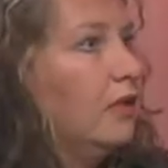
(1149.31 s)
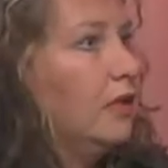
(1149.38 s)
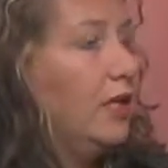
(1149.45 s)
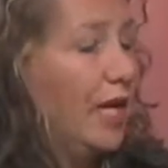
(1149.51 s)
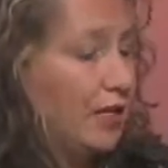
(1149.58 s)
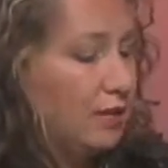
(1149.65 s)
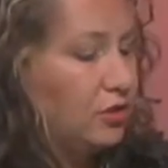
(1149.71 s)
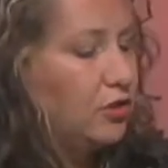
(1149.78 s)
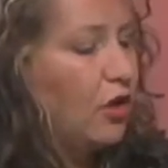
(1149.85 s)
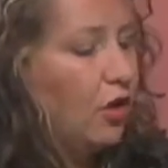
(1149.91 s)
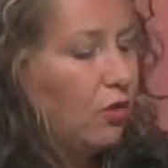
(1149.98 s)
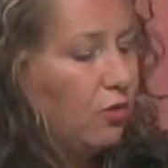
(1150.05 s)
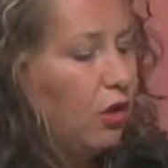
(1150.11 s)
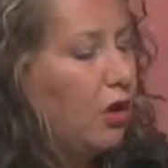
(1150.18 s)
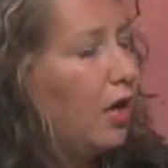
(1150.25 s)
Yes.
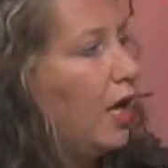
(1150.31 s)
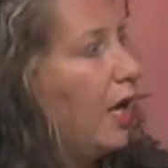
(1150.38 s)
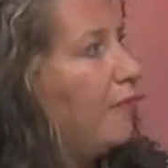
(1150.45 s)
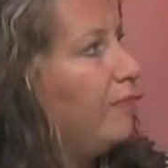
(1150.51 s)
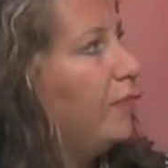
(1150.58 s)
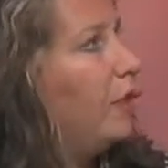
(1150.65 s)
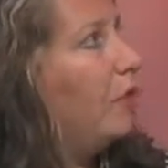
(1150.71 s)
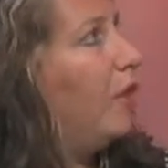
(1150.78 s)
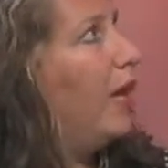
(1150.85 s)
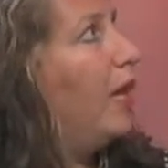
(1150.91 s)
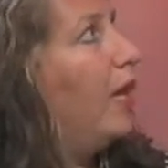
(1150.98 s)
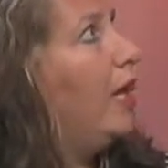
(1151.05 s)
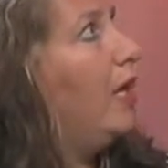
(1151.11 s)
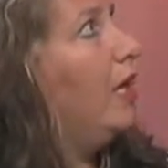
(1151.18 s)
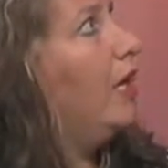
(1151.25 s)
So the
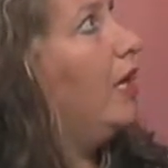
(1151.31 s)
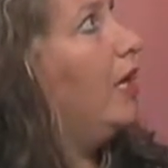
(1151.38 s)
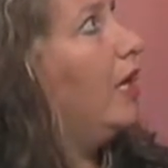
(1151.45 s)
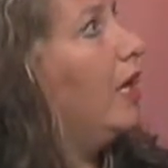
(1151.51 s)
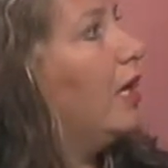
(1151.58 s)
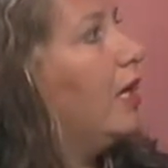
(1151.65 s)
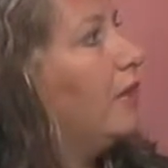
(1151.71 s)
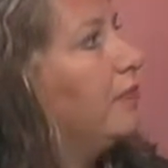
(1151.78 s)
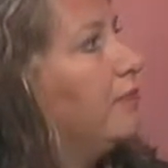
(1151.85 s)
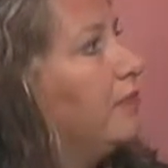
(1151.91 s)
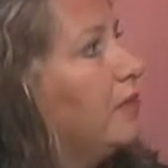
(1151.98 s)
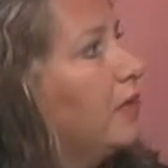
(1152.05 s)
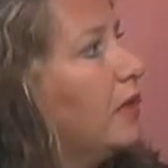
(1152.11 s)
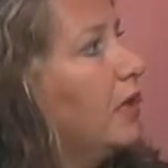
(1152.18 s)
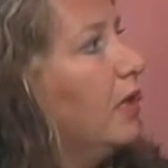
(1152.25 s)
way
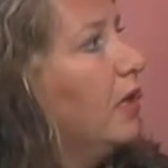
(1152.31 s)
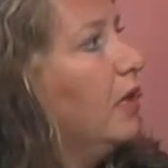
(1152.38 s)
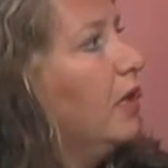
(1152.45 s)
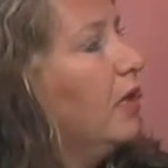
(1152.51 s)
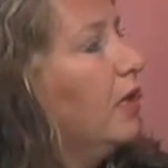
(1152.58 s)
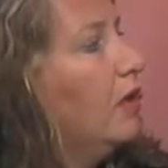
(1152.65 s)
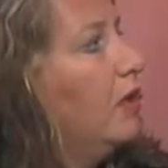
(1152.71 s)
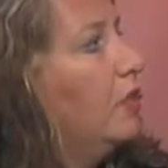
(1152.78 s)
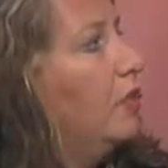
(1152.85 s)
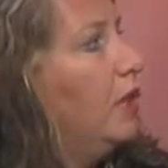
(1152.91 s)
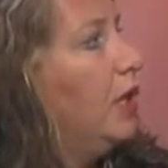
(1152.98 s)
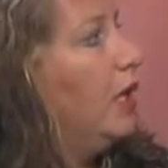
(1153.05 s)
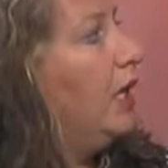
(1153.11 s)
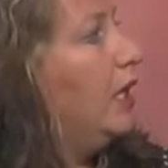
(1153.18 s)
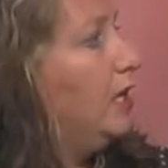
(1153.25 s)

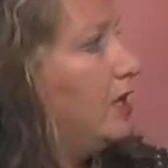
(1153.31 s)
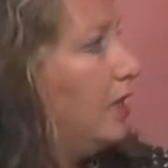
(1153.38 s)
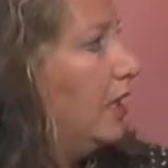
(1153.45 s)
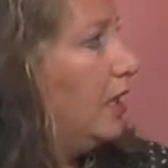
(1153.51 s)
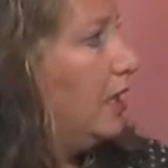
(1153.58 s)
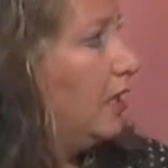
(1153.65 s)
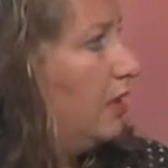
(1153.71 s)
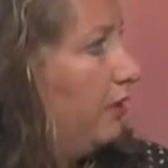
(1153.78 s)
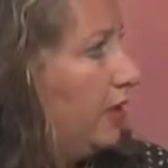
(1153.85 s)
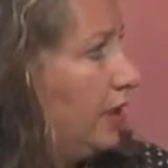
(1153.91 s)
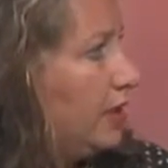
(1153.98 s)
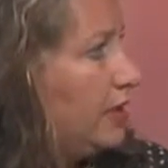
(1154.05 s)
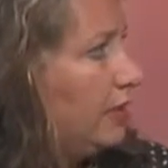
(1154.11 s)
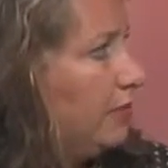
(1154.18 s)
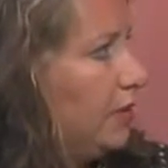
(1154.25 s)
we did it in a very
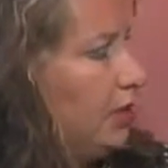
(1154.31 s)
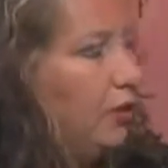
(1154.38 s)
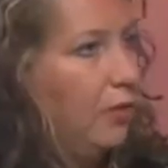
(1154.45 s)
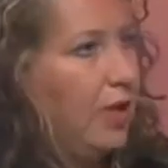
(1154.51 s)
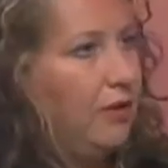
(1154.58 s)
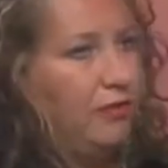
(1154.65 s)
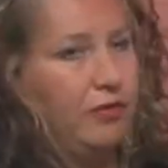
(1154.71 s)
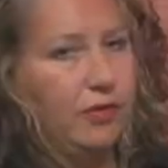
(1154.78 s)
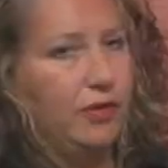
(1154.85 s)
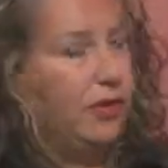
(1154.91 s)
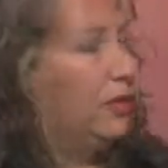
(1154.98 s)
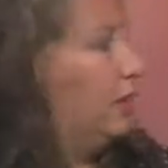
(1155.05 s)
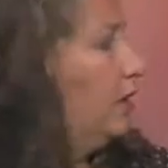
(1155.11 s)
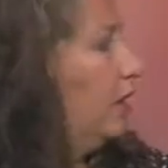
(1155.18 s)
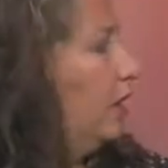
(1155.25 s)
similar way
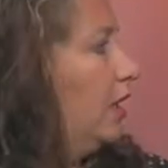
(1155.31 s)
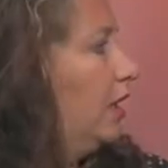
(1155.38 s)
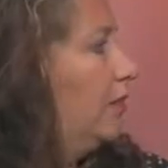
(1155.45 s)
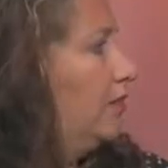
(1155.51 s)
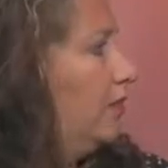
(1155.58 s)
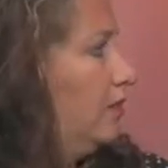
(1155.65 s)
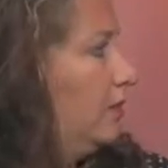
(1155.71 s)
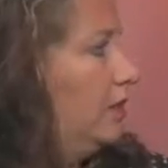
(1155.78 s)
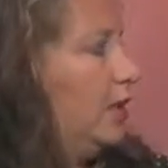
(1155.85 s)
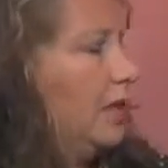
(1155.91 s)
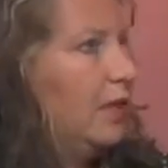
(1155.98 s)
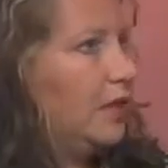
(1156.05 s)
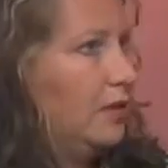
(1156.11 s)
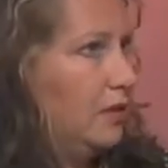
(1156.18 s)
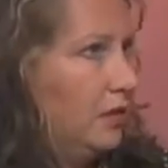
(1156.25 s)
to
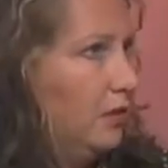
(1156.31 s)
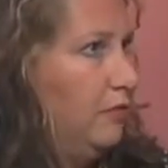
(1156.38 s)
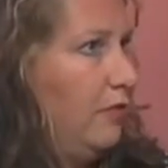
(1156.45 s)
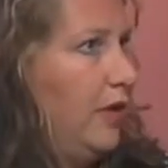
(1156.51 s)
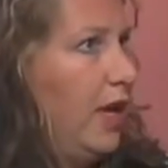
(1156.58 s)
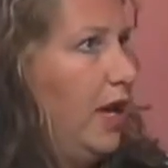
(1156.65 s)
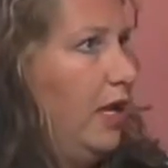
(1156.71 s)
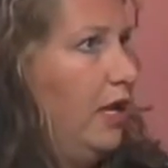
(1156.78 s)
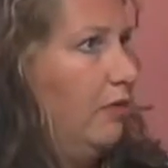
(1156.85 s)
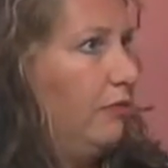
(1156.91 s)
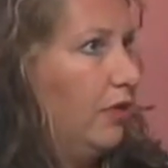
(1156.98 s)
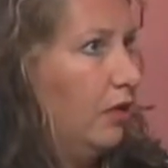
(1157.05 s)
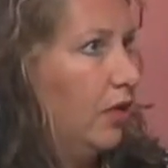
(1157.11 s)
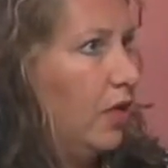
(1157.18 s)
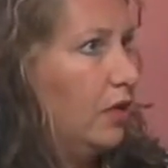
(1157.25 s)
Vernay for
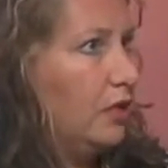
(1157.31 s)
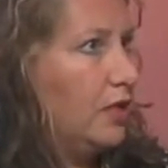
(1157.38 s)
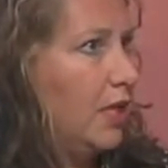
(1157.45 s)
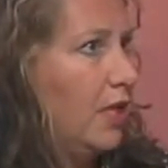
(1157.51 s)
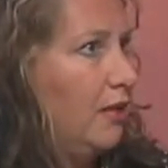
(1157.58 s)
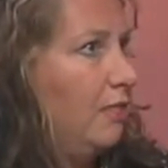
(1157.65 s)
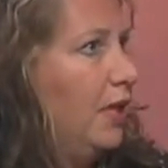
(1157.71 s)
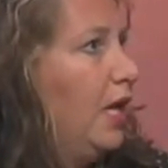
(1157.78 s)
a long time,